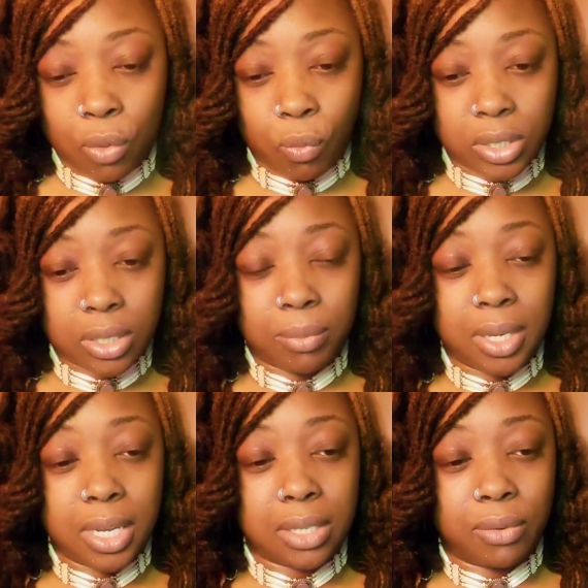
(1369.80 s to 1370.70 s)
When
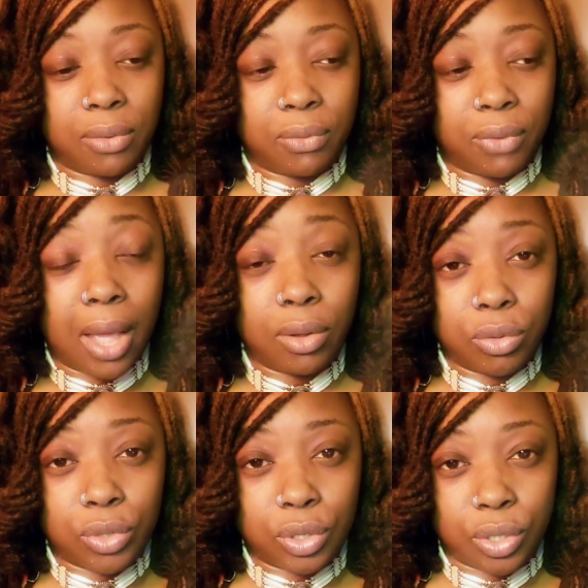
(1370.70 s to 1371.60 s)
something is of value
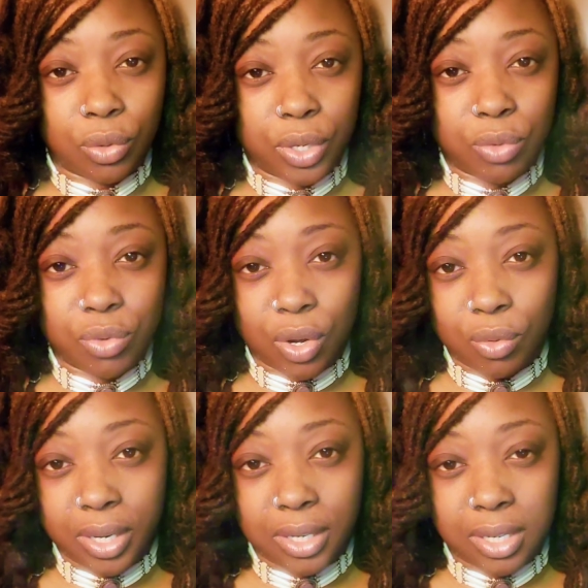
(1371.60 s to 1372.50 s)
to you and you know
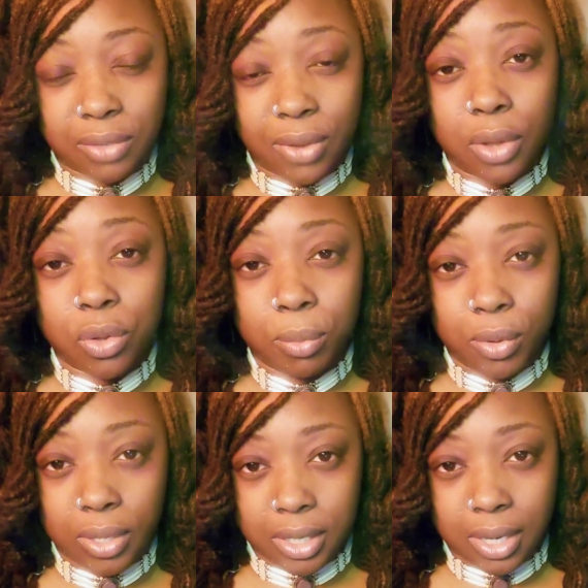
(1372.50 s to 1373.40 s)
it is
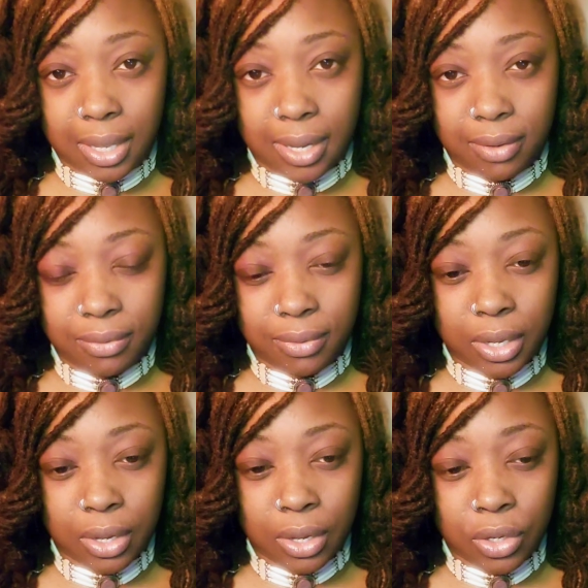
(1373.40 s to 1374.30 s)
valuable in your life,
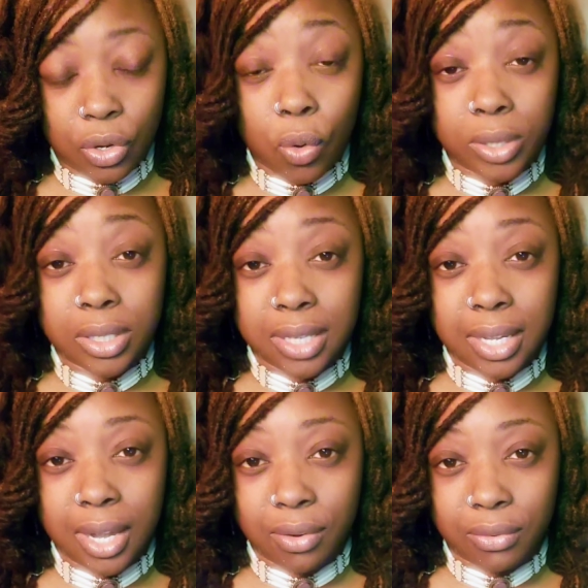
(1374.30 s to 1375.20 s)
you're going to take
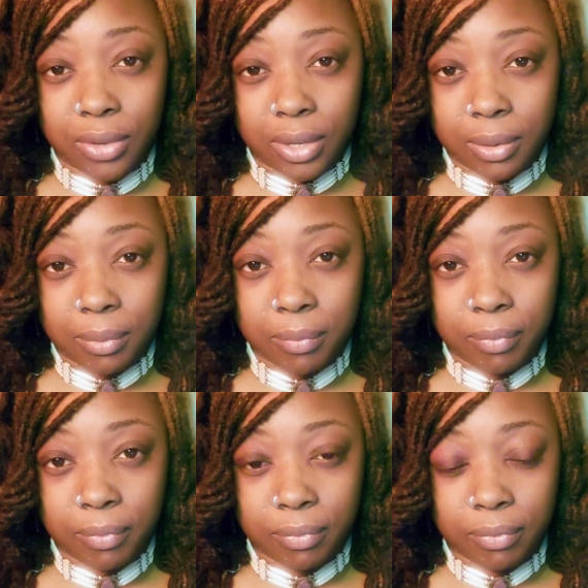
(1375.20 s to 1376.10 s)
care of it.
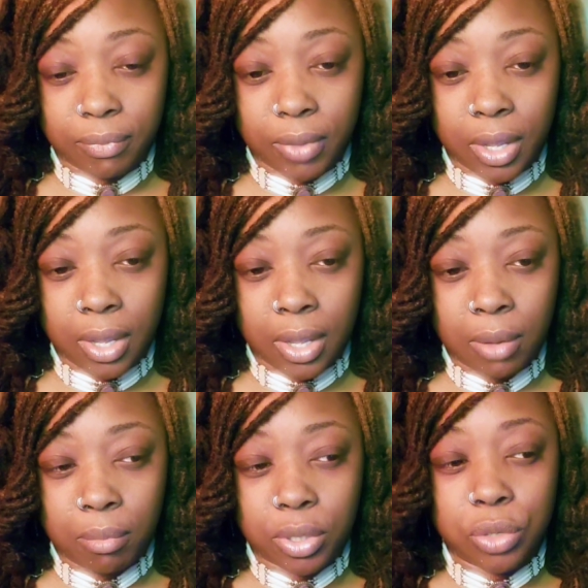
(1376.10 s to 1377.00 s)

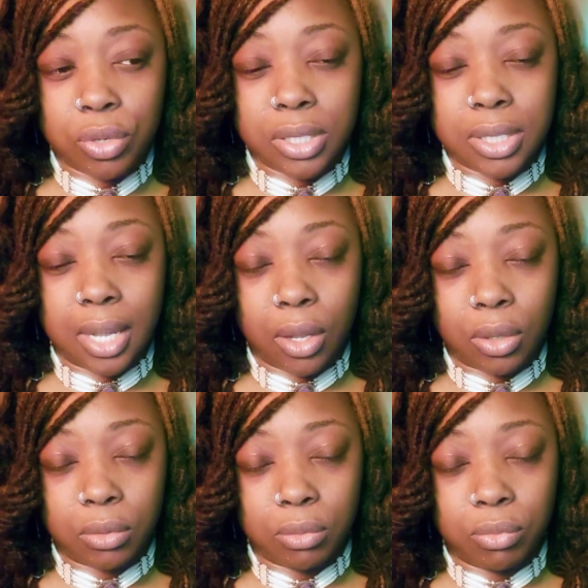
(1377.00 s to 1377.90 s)
But you can
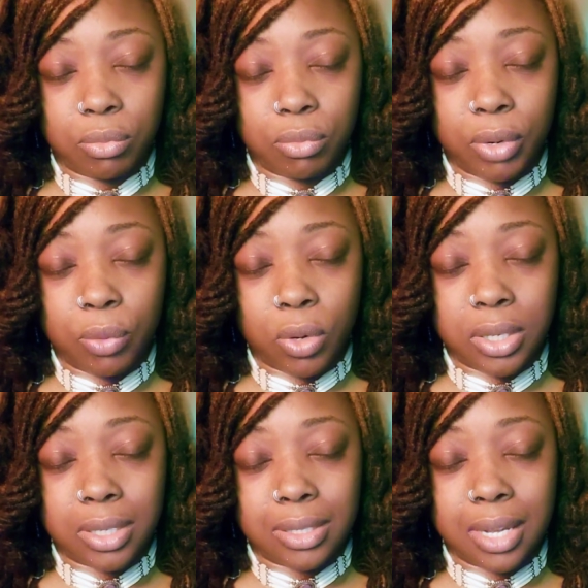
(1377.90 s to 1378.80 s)
tell when
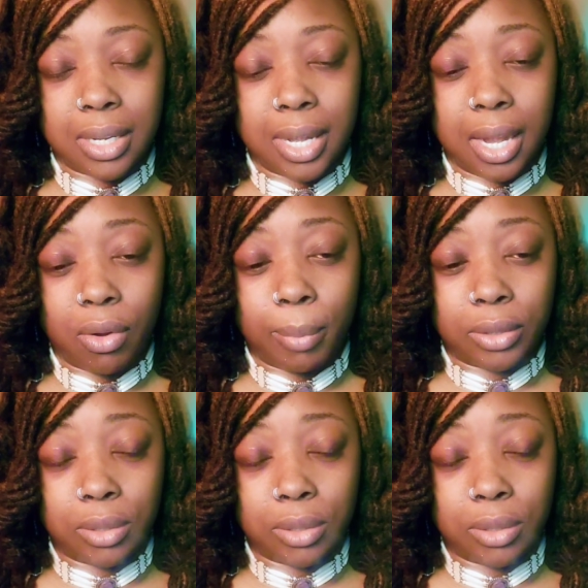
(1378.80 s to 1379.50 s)
one does not care about